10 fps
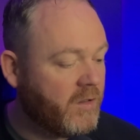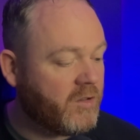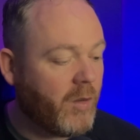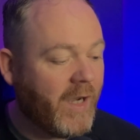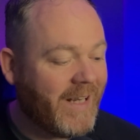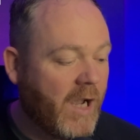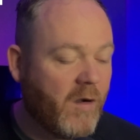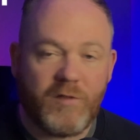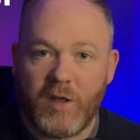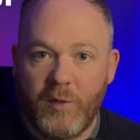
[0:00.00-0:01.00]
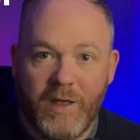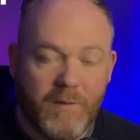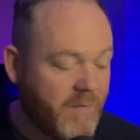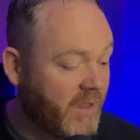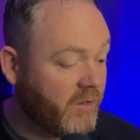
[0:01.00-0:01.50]
So I now have to go in and
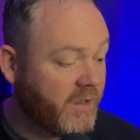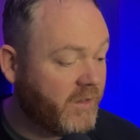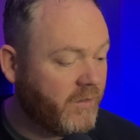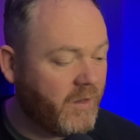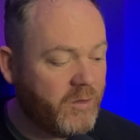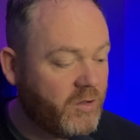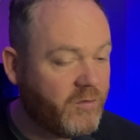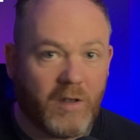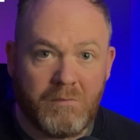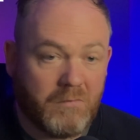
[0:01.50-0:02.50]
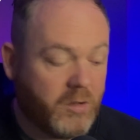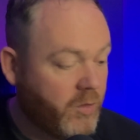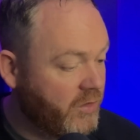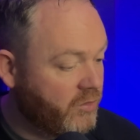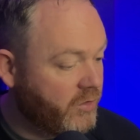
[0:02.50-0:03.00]
manually do that, which is fun.
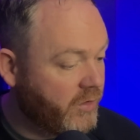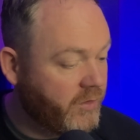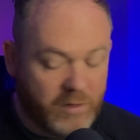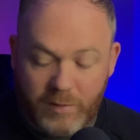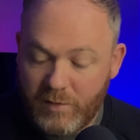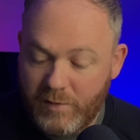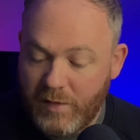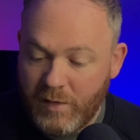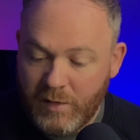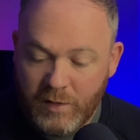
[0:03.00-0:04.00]
Quite enjoy doing it, to be honest with you.